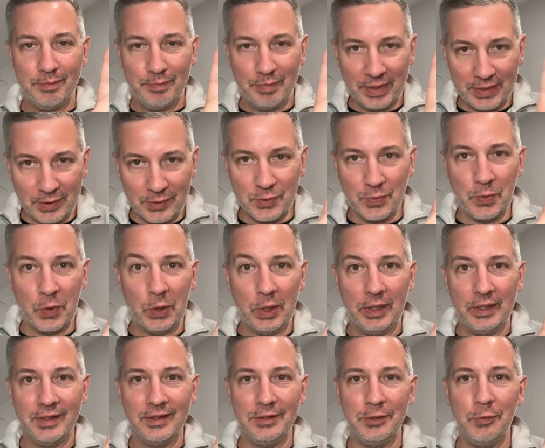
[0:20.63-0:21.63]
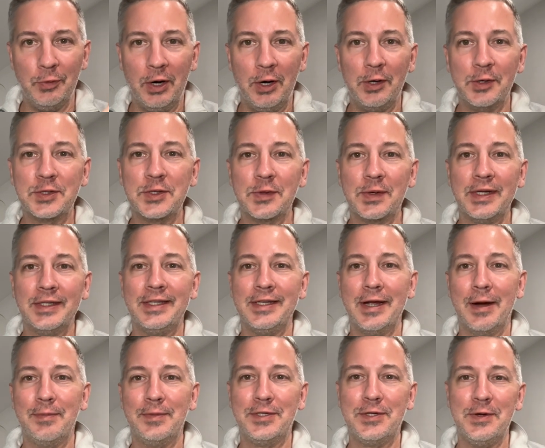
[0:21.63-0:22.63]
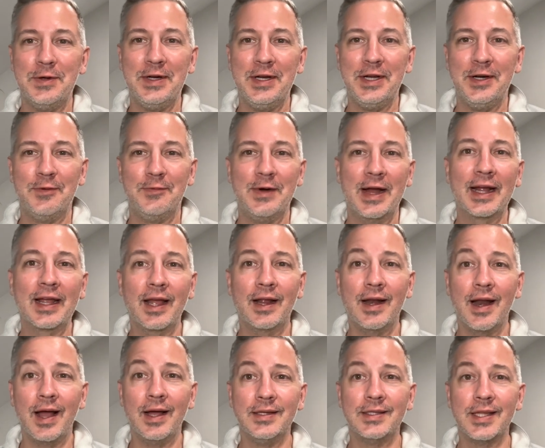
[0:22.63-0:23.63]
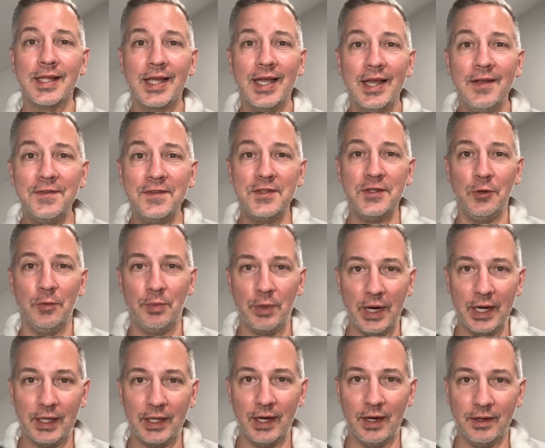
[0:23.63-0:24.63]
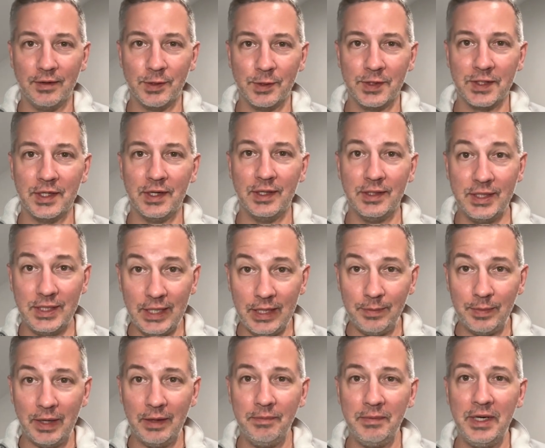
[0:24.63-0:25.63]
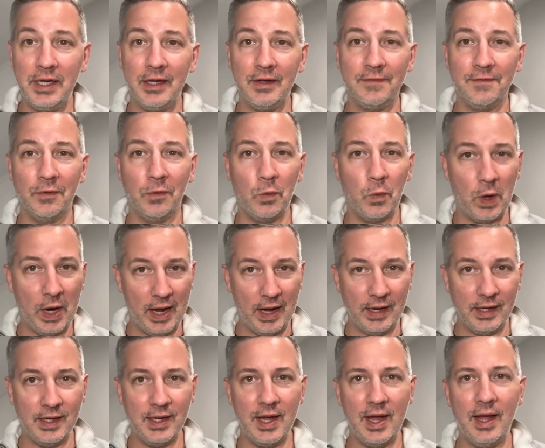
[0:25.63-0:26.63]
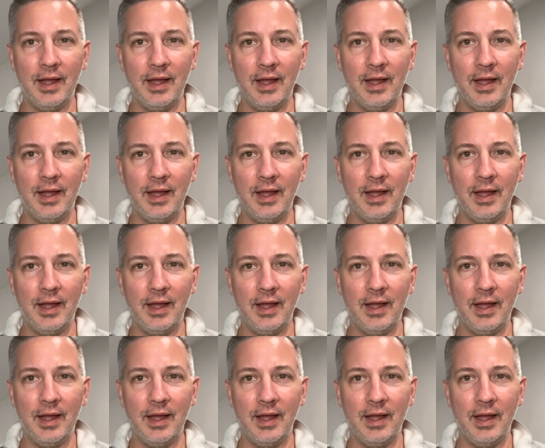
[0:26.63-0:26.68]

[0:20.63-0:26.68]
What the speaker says: But there's more. You also get the opportunity to recognize the gifts you bring to others in a deep and meaningful way,